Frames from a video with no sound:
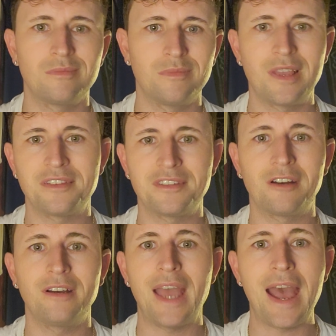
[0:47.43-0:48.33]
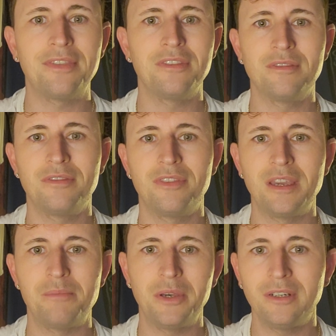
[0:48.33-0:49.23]
necessarily had
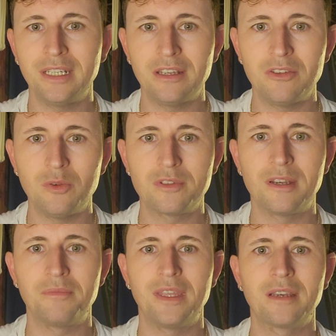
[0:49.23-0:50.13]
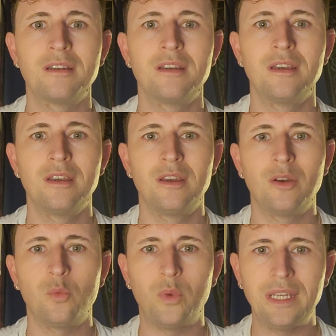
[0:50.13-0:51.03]
the ability to do something,
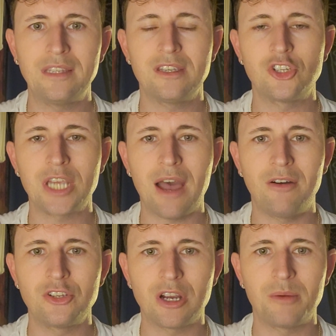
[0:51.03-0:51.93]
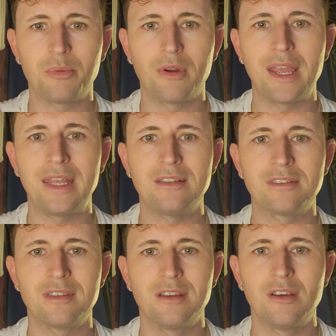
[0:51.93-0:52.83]
we need to challenge our
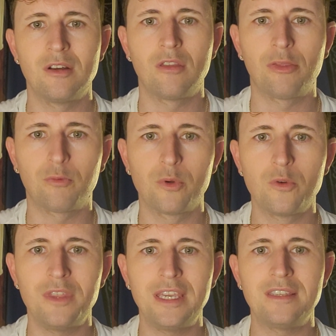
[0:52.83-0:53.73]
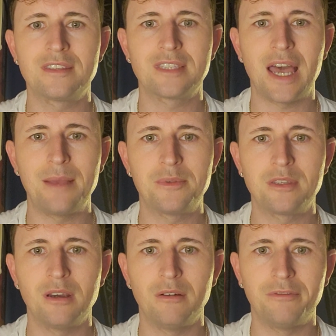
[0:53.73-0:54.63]
brains through these
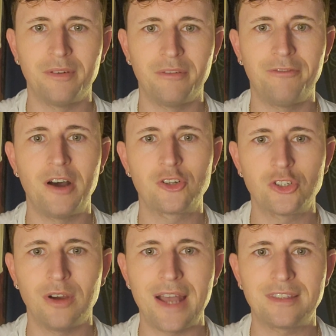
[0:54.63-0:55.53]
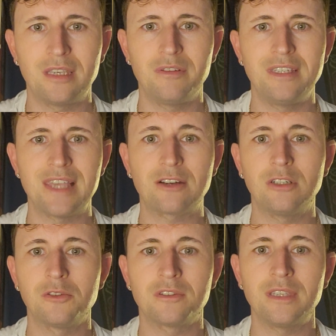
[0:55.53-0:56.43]
types of functional activities that
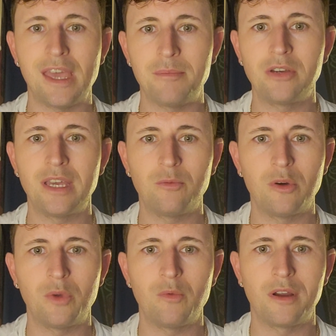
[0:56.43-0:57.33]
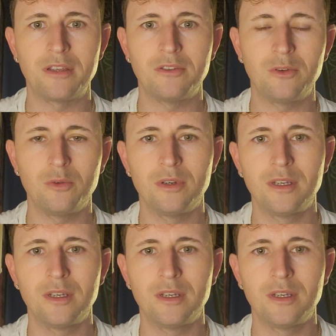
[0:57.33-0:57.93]
closely emulate what we want to do.